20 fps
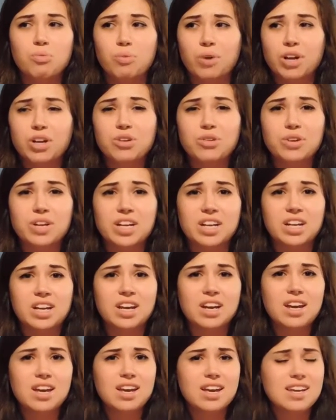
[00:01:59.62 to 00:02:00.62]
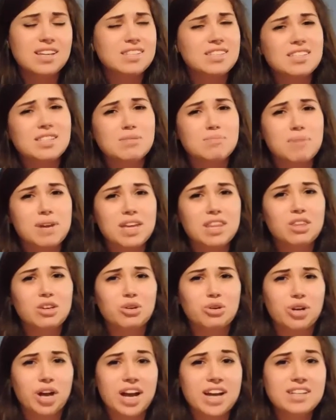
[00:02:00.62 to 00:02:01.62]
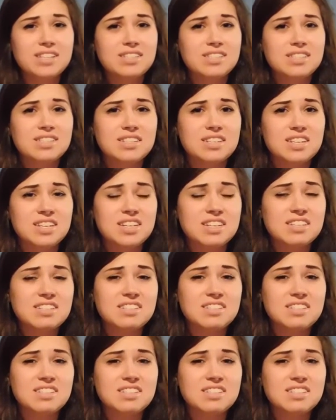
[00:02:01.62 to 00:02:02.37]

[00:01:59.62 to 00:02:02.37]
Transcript: wondering, is this man the Christ? He